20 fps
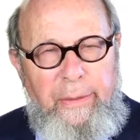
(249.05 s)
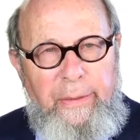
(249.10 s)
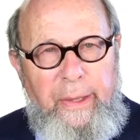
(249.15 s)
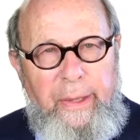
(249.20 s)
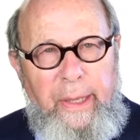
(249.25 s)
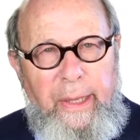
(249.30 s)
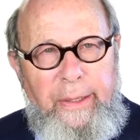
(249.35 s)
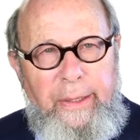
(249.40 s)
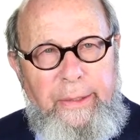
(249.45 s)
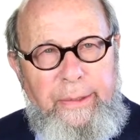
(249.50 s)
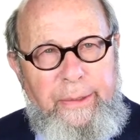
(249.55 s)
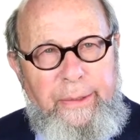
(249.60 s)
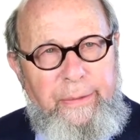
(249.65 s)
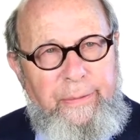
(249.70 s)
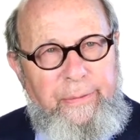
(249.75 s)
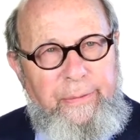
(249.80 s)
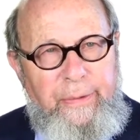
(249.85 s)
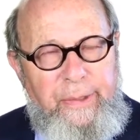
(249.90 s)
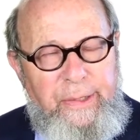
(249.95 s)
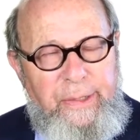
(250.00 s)
that
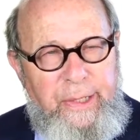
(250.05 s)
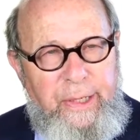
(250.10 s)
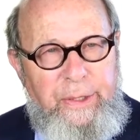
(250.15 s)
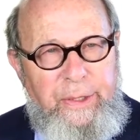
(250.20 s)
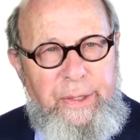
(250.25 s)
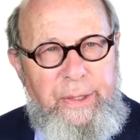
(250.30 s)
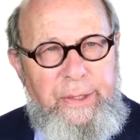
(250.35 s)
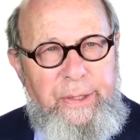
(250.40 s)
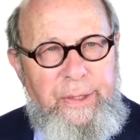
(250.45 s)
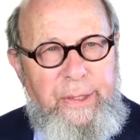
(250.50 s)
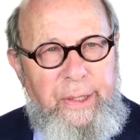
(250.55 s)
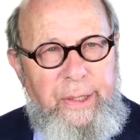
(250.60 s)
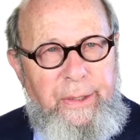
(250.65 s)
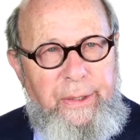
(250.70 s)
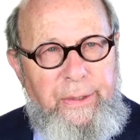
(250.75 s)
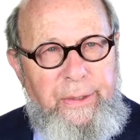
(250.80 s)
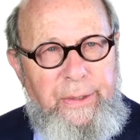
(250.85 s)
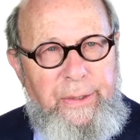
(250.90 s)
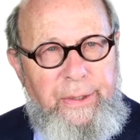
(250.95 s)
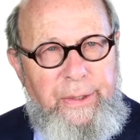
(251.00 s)
physicians
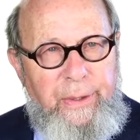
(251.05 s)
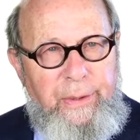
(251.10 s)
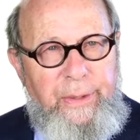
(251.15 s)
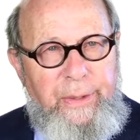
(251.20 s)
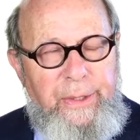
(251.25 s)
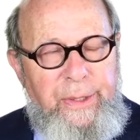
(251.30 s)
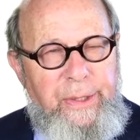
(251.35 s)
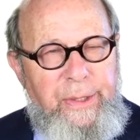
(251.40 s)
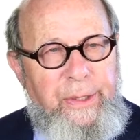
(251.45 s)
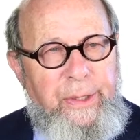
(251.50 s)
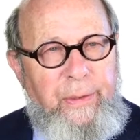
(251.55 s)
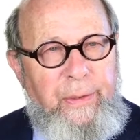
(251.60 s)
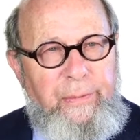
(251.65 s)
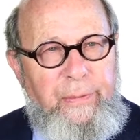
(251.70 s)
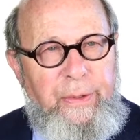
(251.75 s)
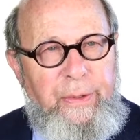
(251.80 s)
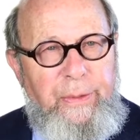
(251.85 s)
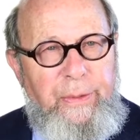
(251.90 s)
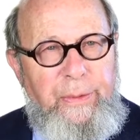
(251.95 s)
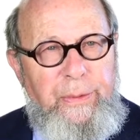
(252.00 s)
and surgeons
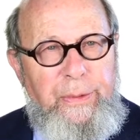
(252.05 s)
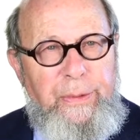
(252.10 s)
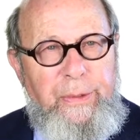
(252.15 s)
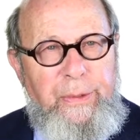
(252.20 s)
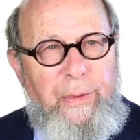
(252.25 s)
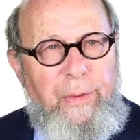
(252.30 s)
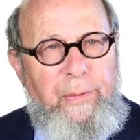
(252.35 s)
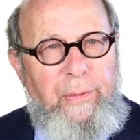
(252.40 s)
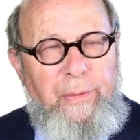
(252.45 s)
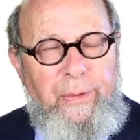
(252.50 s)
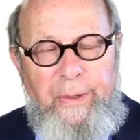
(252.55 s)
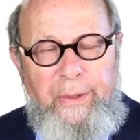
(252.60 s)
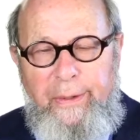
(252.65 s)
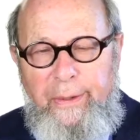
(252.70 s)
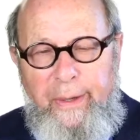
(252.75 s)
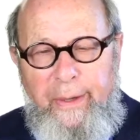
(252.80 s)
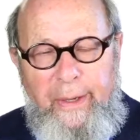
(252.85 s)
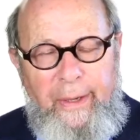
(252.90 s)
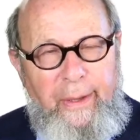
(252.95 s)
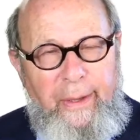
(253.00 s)
have used
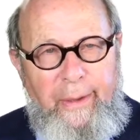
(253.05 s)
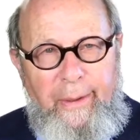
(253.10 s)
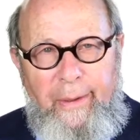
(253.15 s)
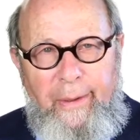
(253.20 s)
over